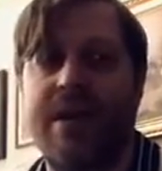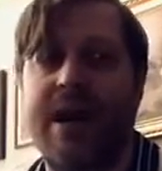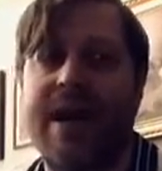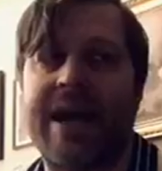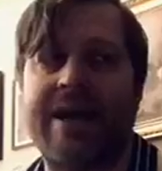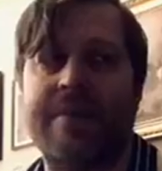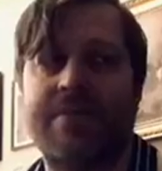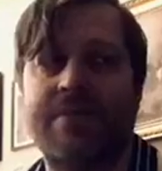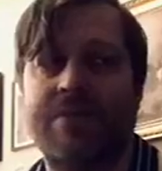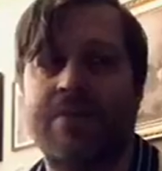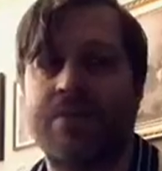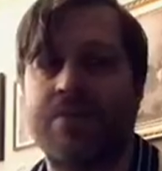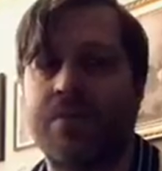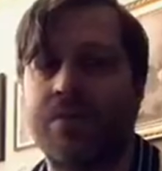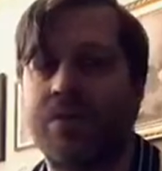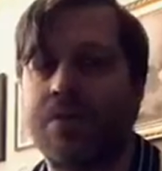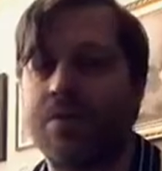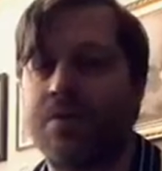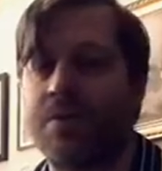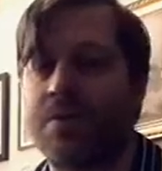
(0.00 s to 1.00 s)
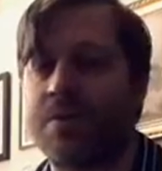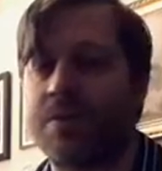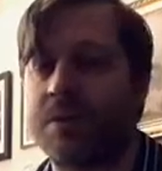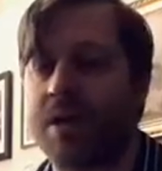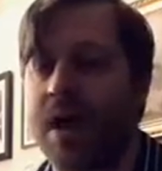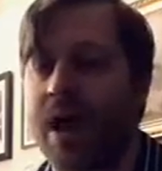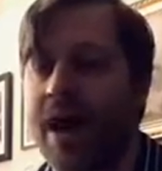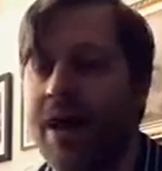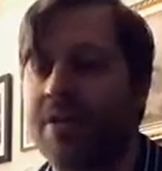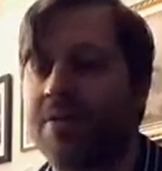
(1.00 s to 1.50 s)
Hampton Roads
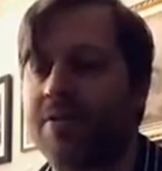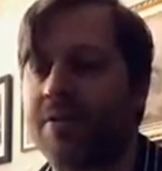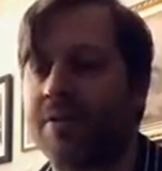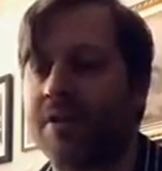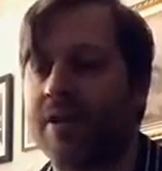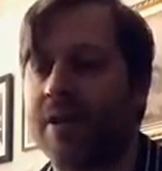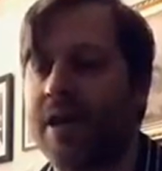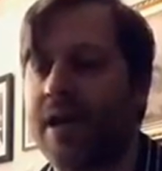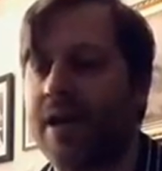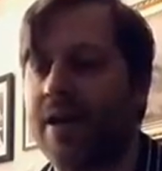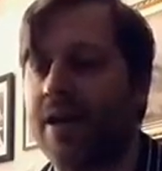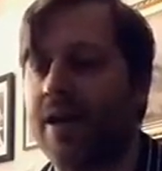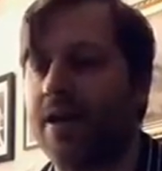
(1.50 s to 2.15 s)
Ironclad,